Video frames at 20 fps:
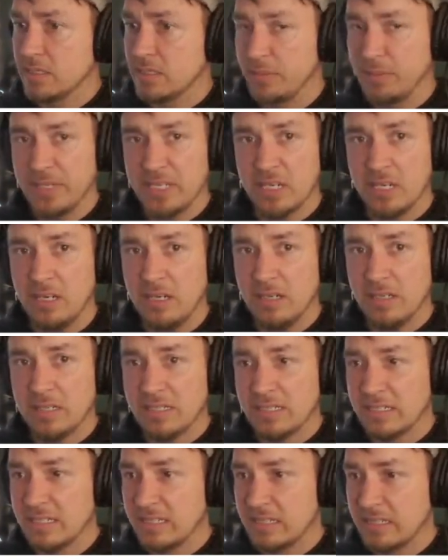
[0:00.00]
So we
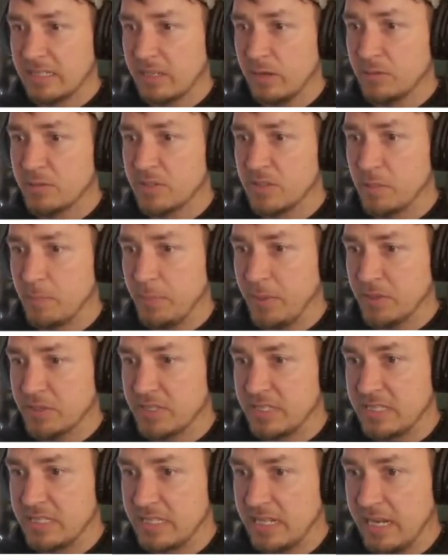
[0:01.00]
can't go to the
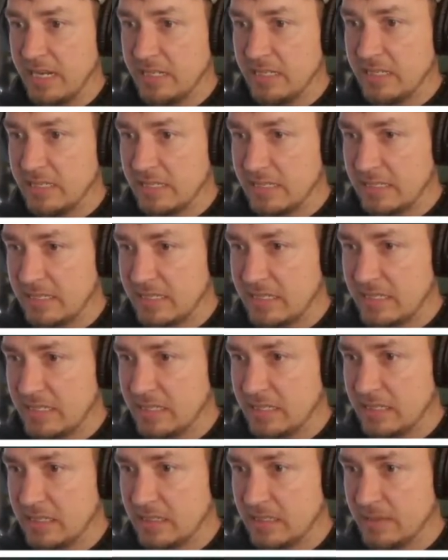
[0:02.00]
bosses yet
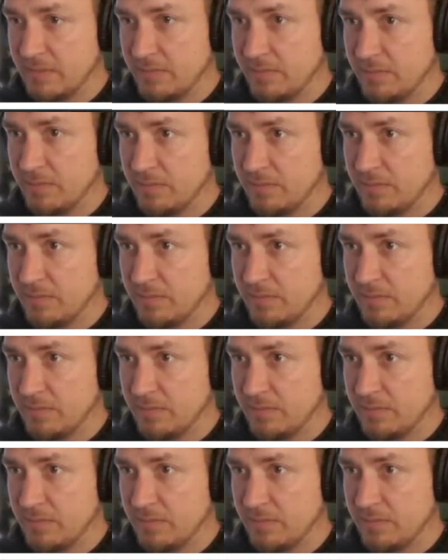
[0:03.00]
until